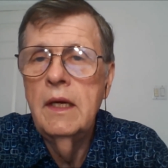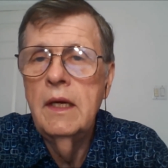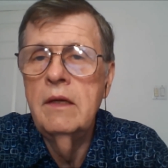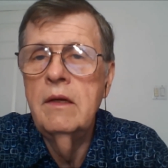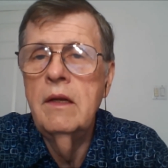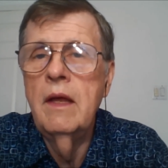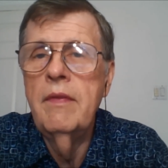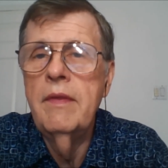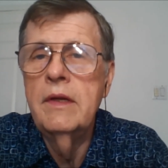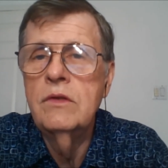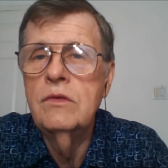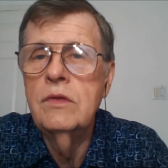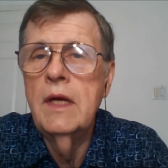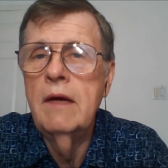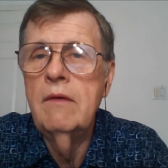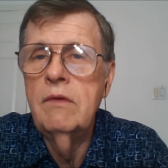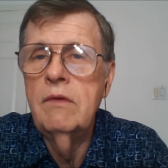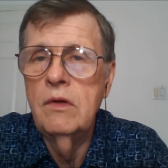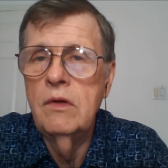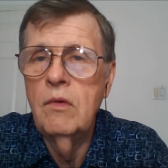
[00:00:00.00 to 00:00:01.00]
and now they
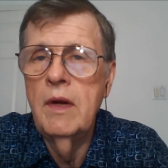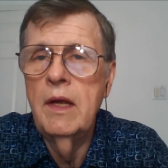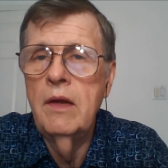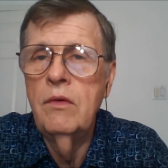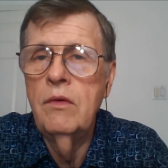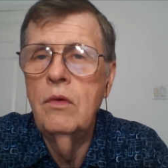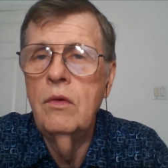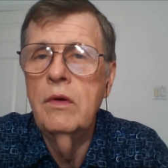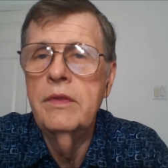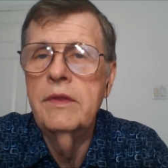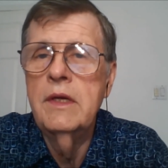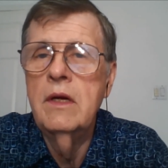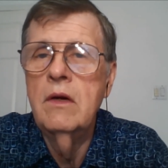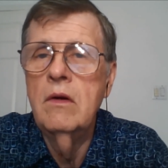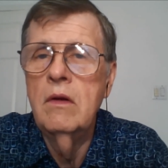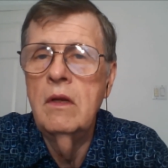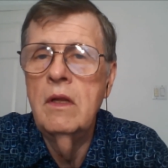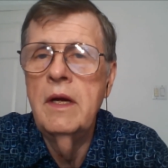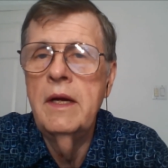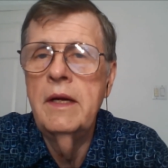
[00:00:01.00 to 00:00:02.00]
travel around North
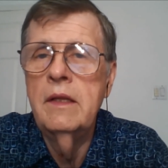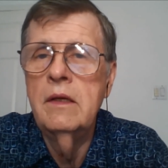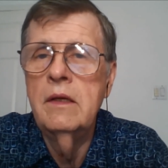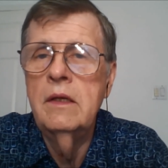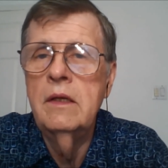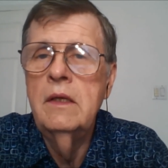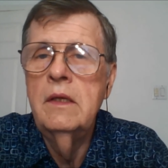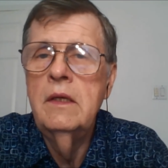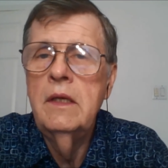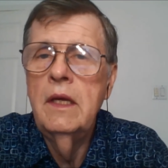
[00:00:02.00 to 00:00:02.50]
Carolina